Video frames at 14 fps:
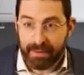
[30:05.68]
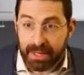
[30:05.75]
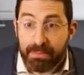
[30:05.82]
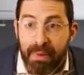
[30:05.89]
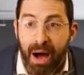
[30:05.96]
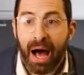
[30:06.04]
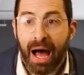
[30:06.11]
out of
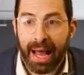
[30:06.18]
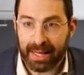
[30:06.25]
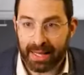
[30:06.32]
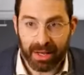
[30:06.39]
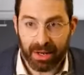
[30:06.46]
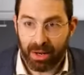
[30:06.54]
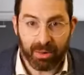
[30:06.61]
his
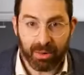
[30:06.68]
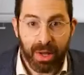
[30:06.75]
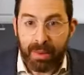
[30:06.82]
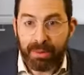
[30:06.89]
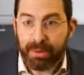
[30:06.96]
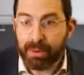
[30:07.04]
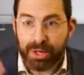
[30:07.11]
mind, like you know
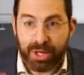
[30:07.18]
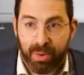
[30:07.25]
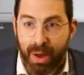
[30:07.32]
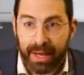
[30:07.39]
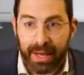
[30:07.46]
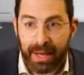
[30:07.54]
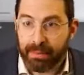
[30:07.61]
between
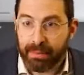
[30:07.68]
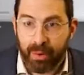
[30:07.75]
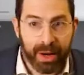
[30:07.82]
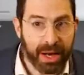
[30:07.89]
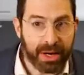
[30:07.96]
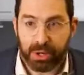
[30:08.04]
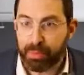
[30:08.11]
Shwekey and Mordechai